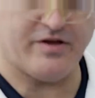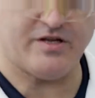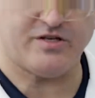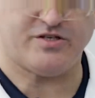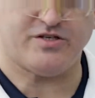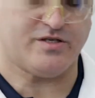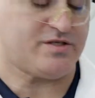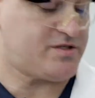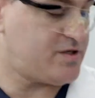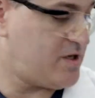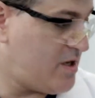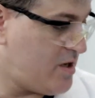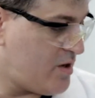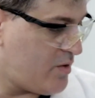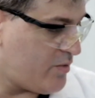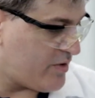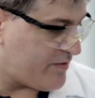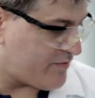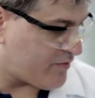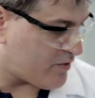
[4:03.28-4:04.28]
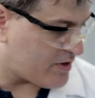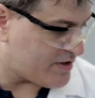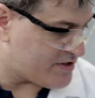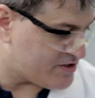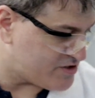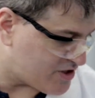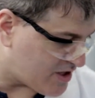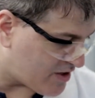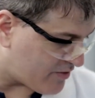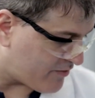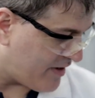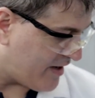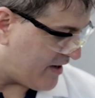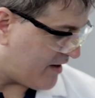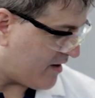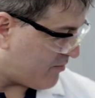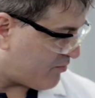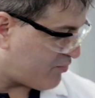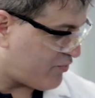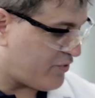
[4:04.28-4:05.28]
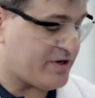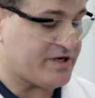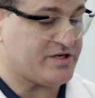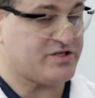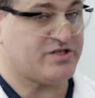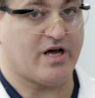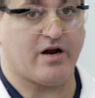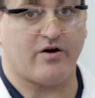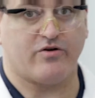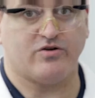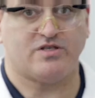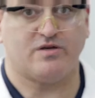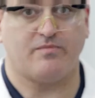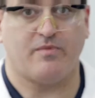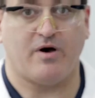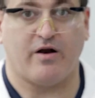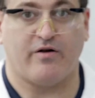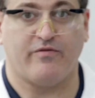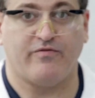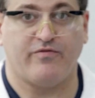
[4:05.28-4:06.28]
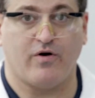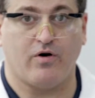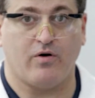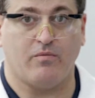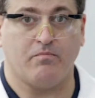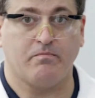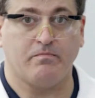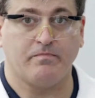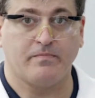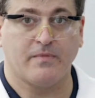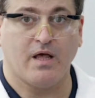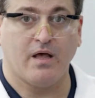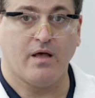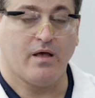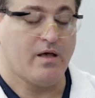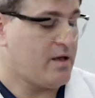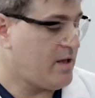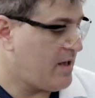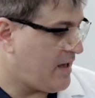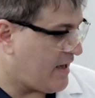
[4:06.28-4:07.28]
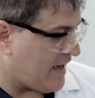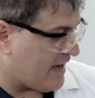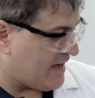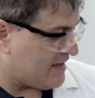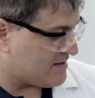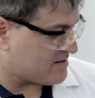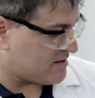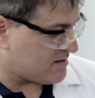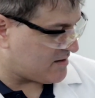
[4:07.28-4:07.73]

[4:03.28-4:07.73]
inches, we've already generated a pretty generous amount of foam. As the